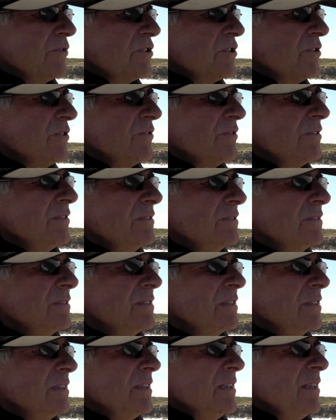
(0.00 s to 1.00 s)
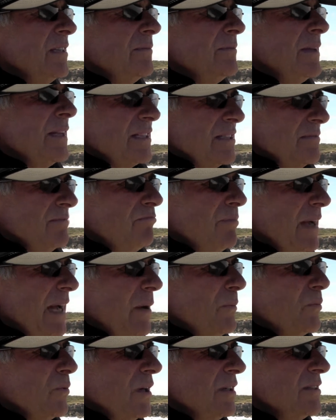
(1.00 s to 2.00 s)
children. Met some
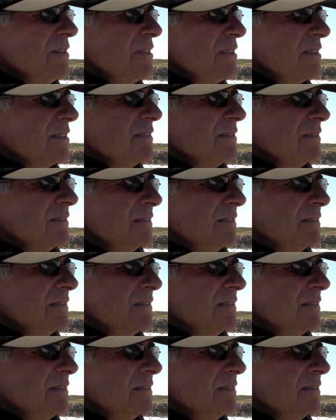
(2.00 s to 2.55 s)
bad ones.